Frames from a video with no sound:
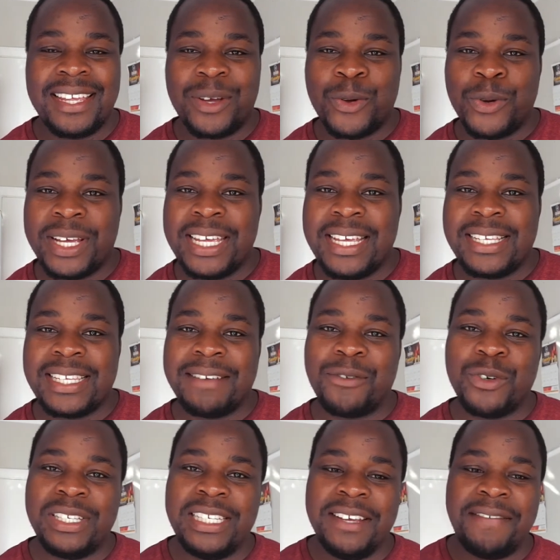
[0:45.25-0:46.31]
cookies have
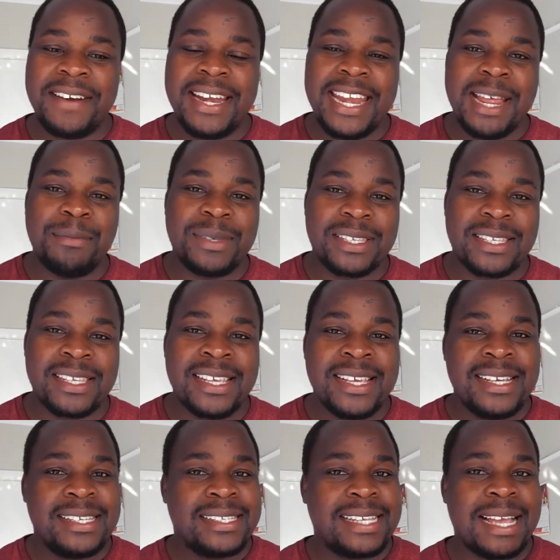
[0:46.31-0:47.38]
got different names.
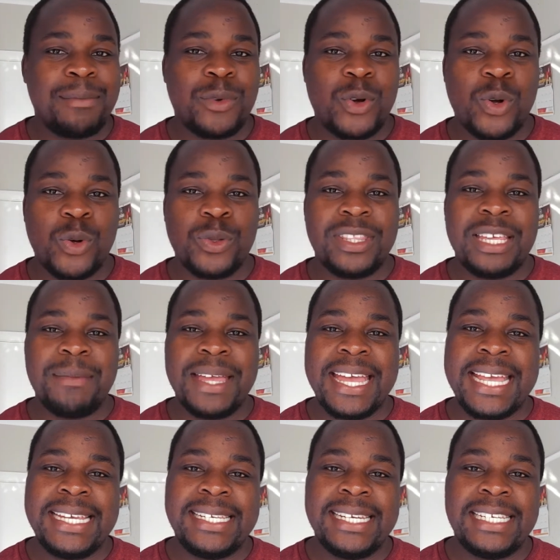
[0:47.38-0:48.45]
Some call them
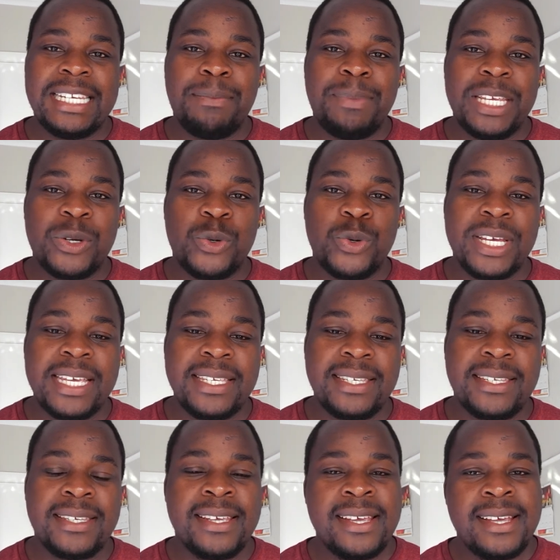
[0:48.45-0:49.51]
HTTP
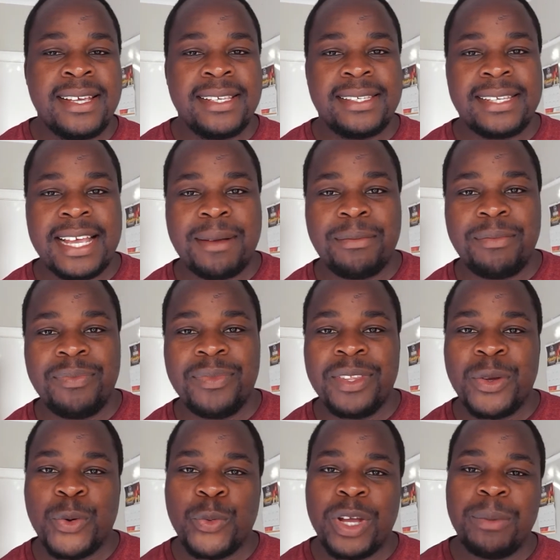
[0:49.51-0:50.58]
cookies, some
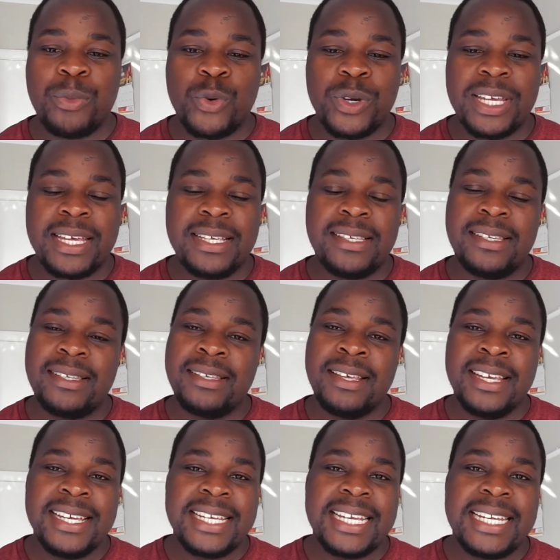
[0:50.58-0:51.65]
web cookies,
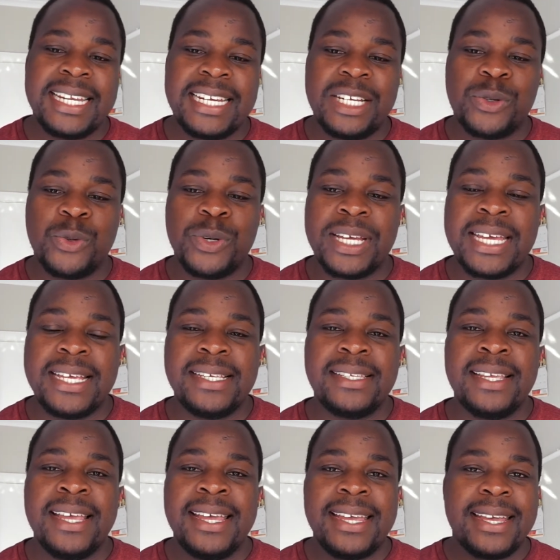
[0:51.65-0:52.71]
internet cookies,